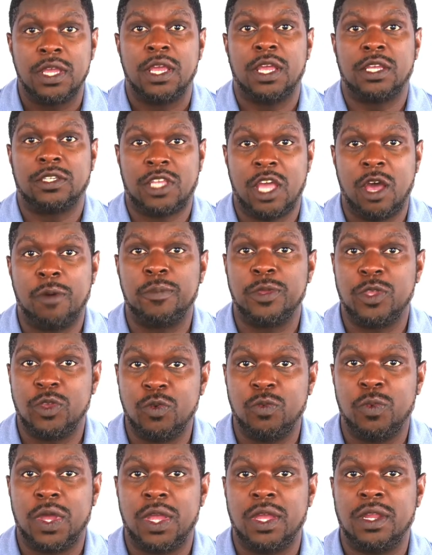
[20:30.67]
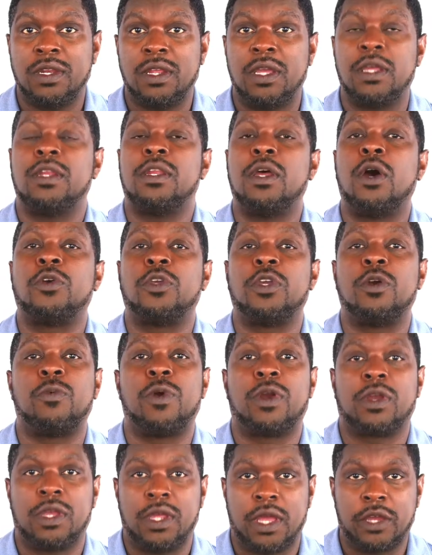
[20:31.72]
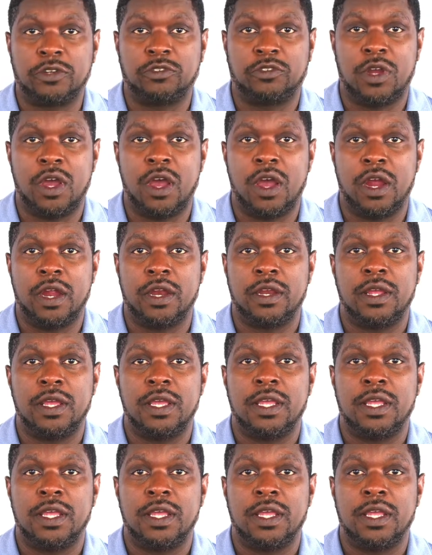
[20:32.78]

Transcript: is helping you win? No, you're working extra hard.